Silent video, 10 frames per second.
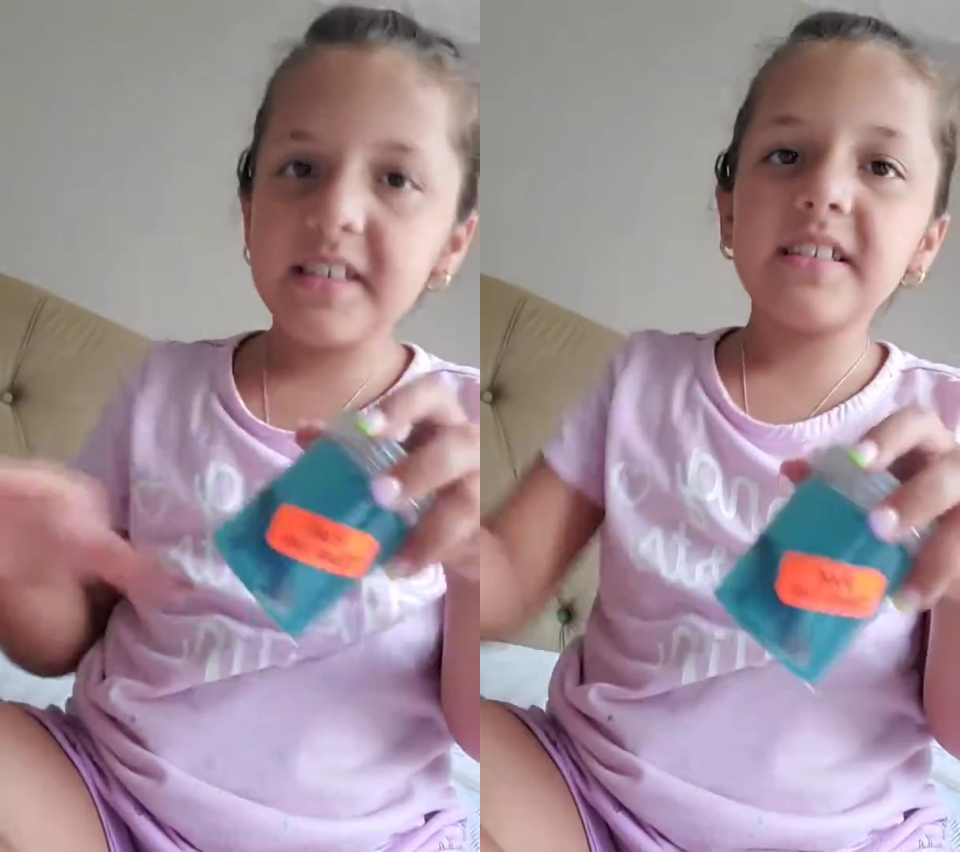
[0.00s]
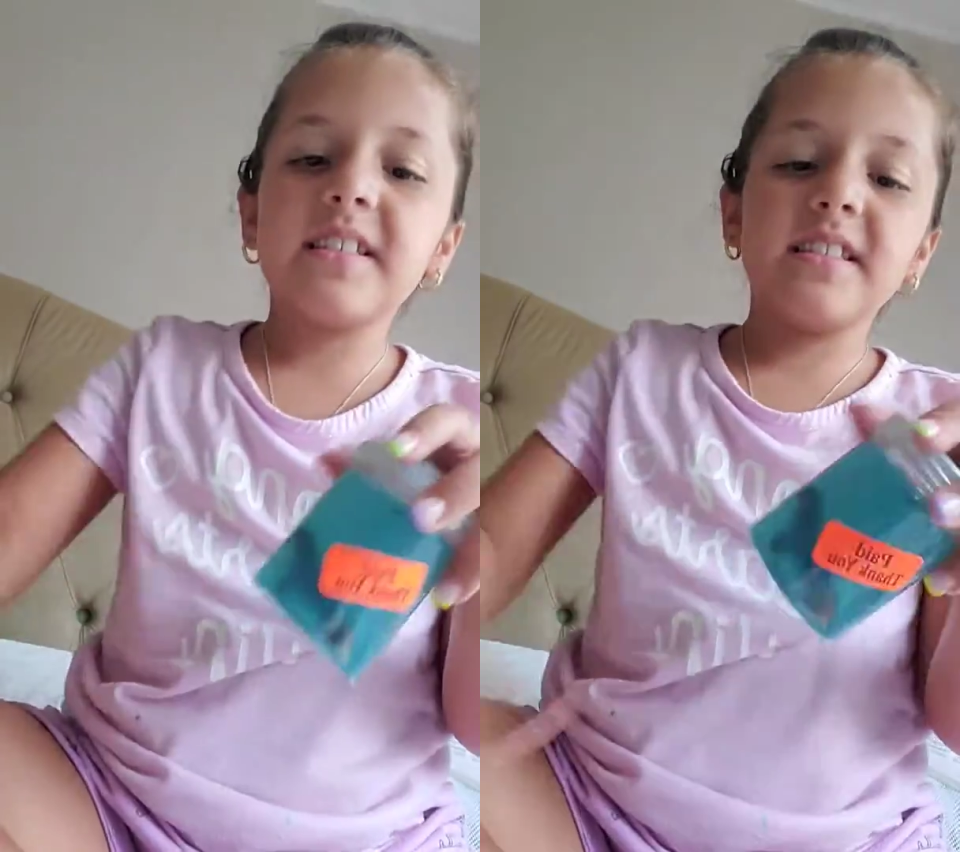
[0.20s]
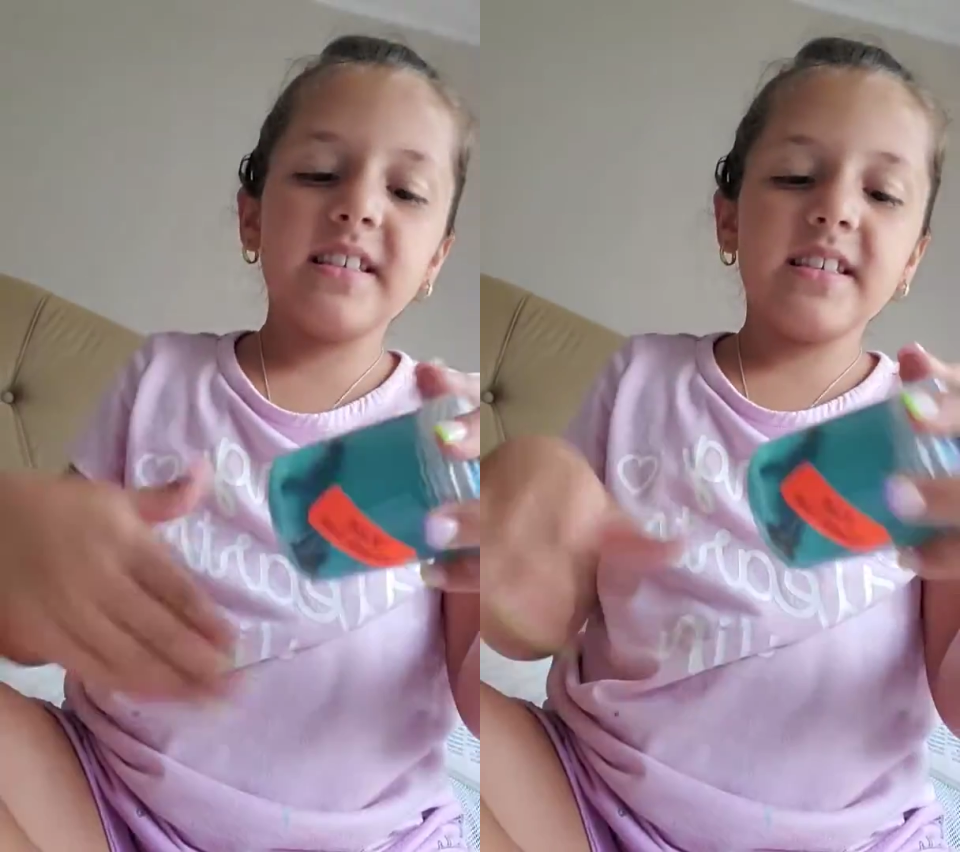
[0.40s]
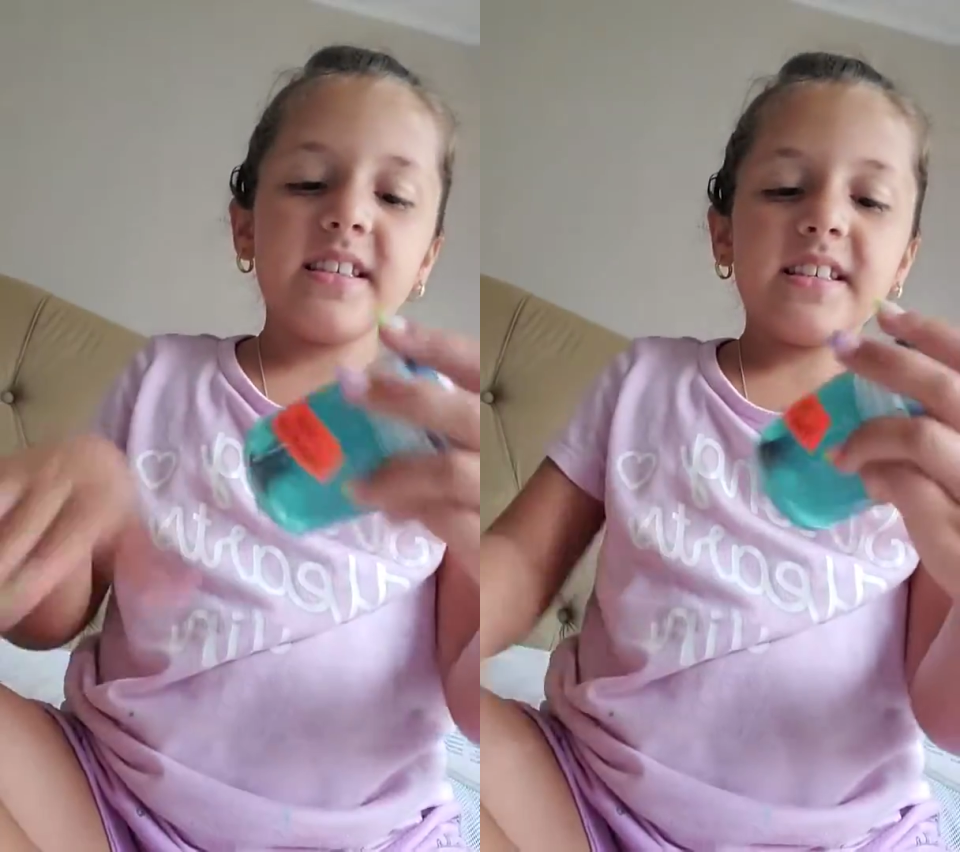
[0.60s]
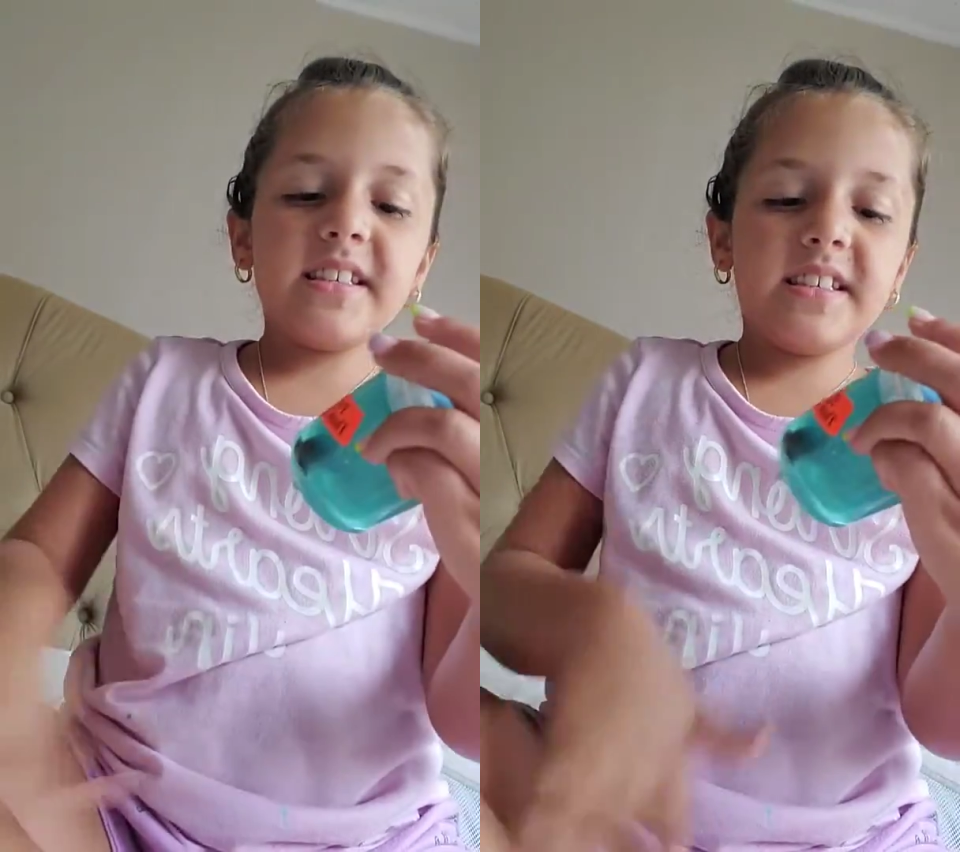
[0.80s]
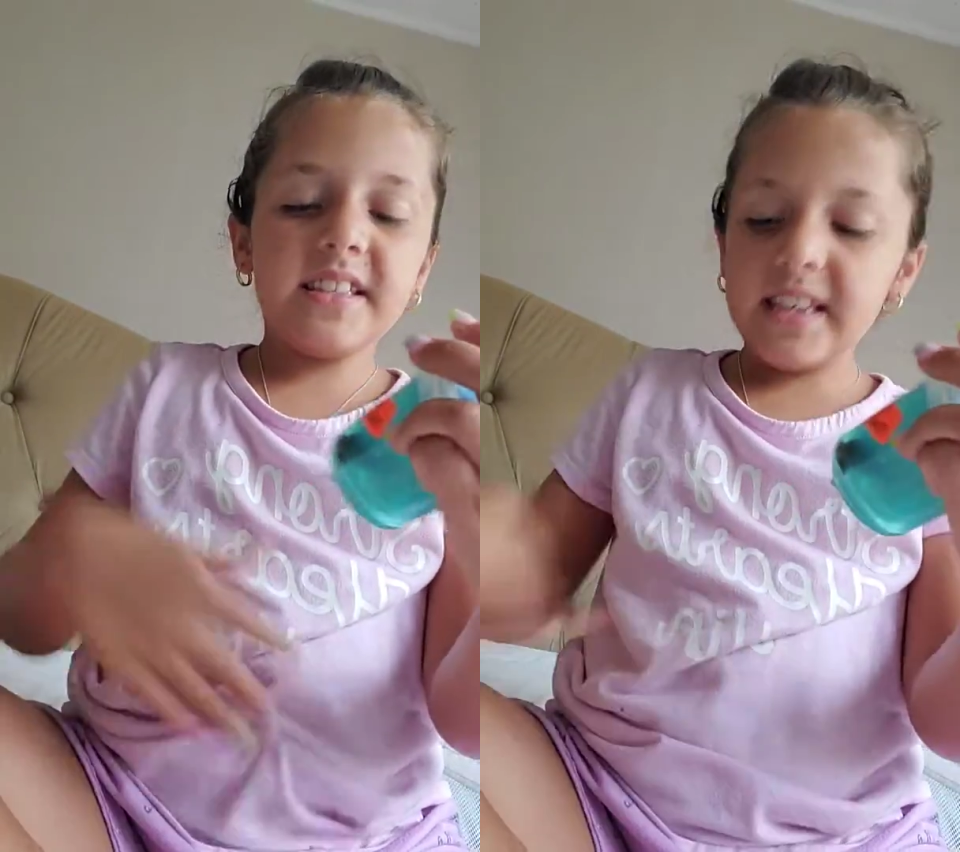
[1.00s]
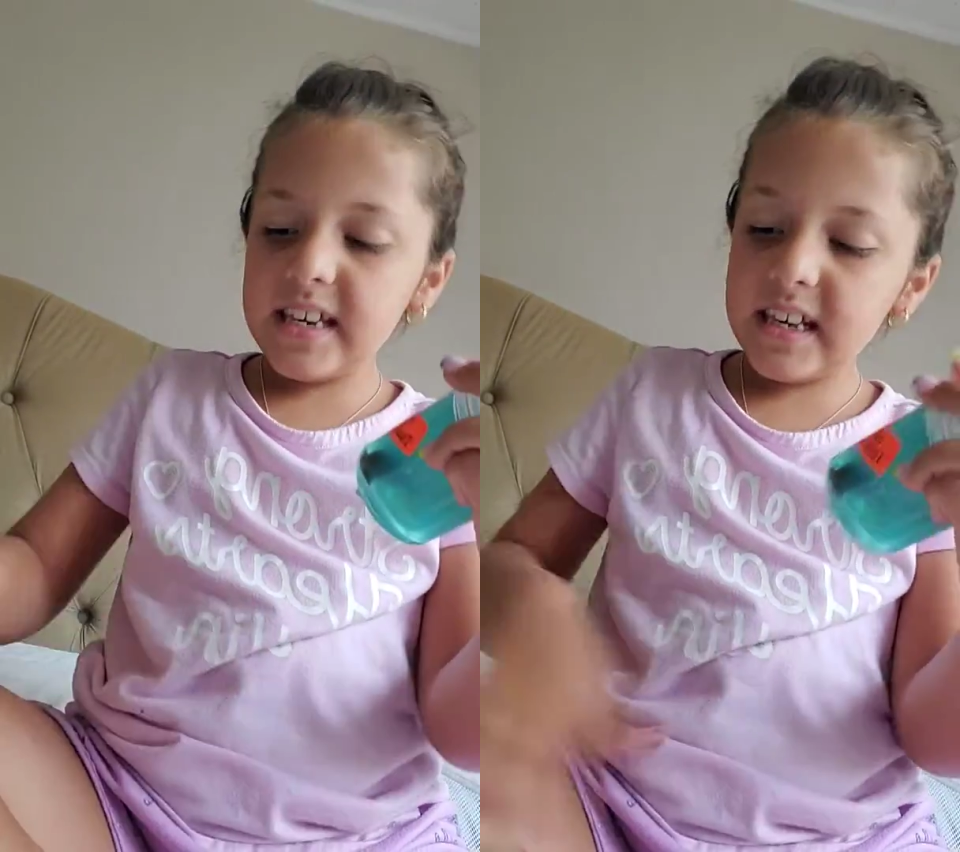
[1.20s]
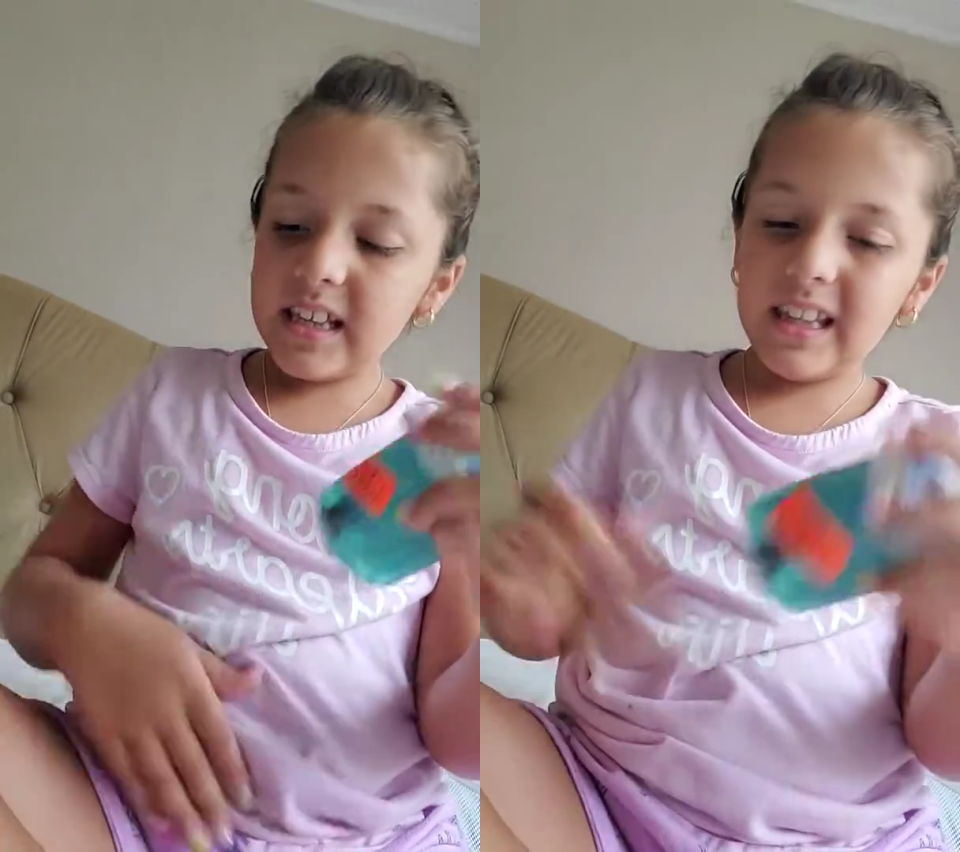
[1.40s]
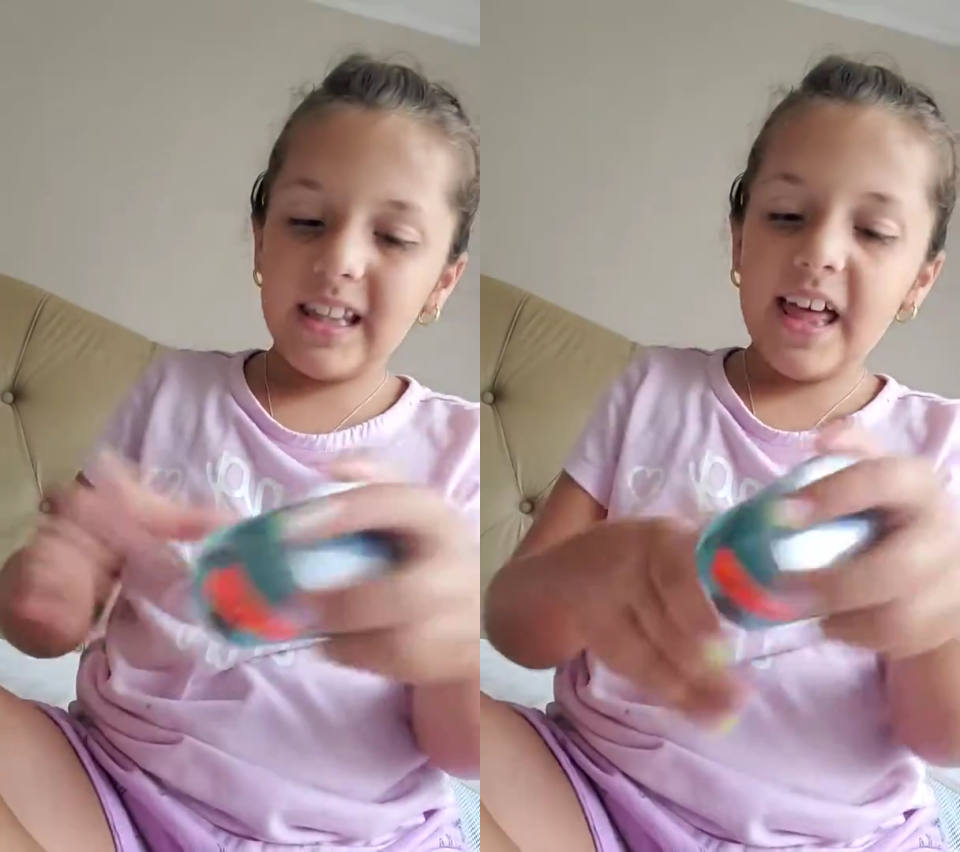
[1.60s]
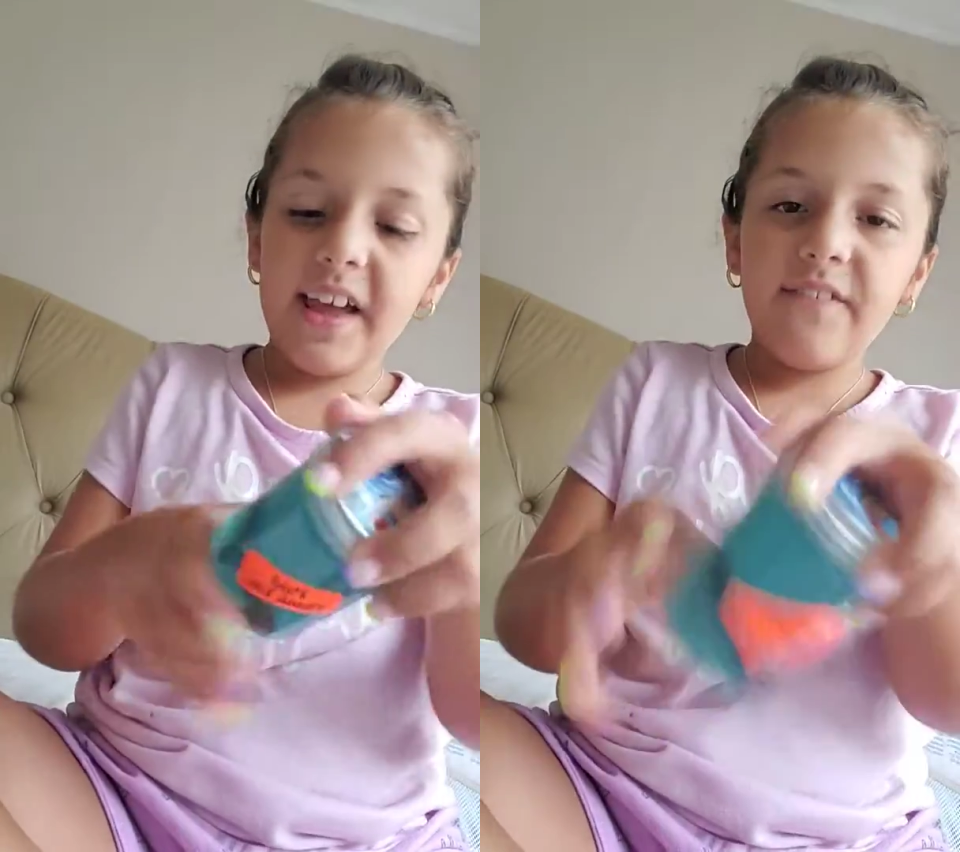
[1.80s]
is this sea
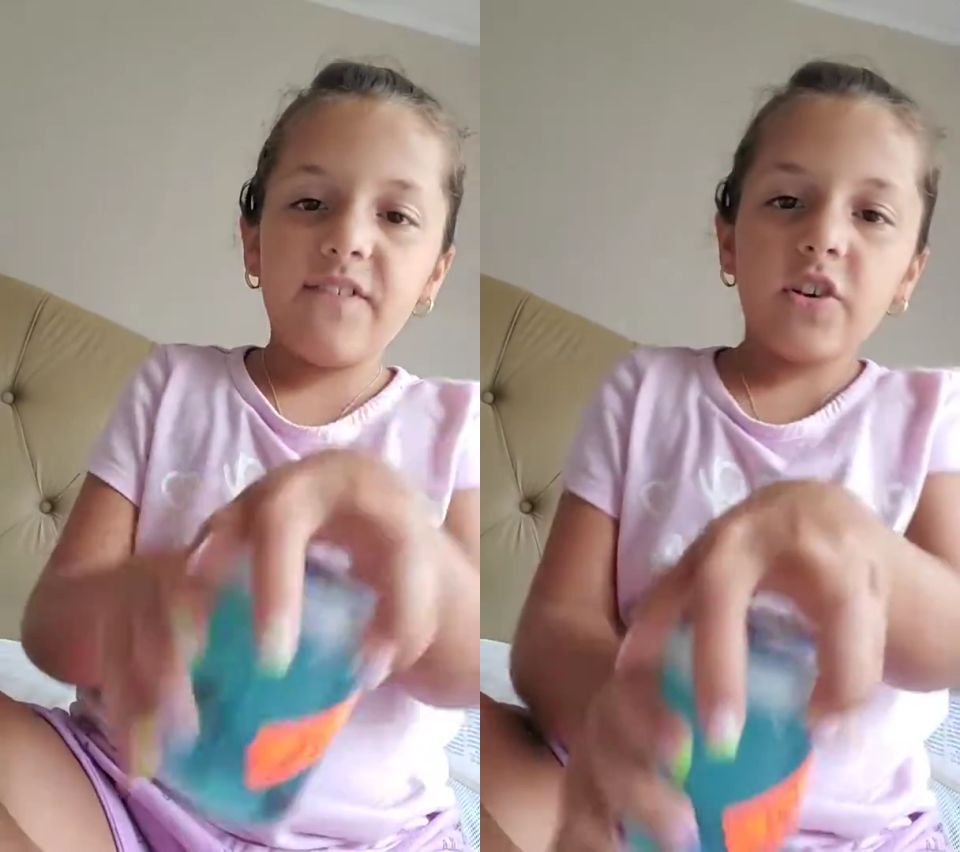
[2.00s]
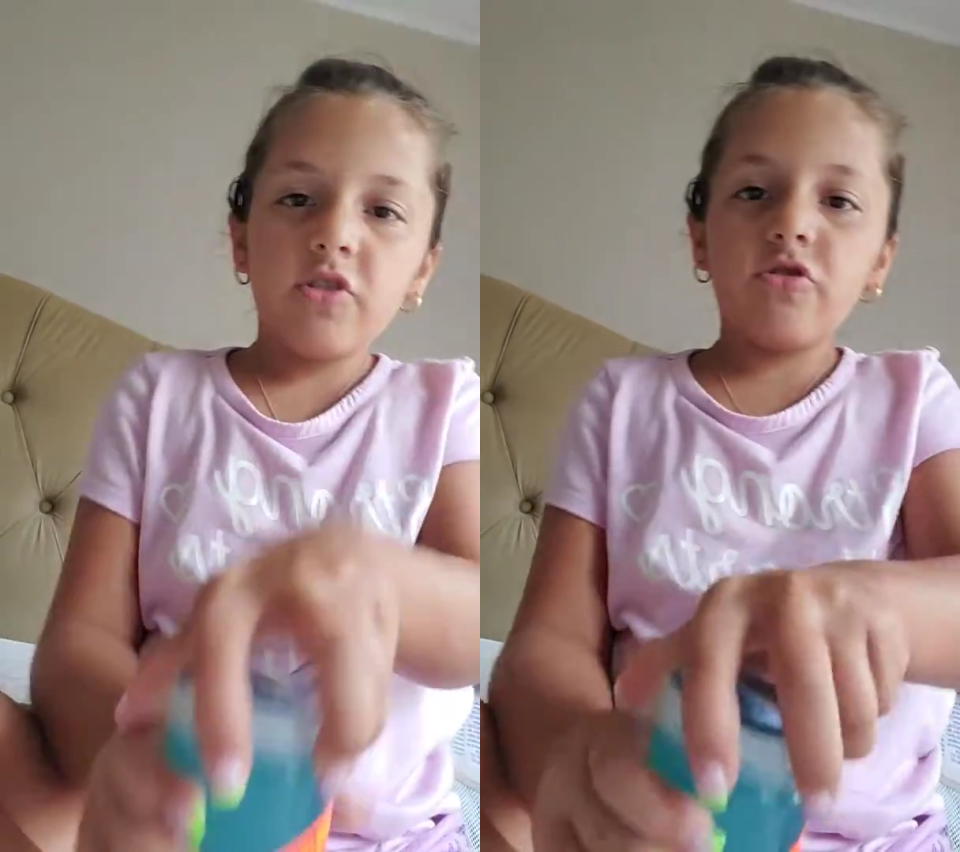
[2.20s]
life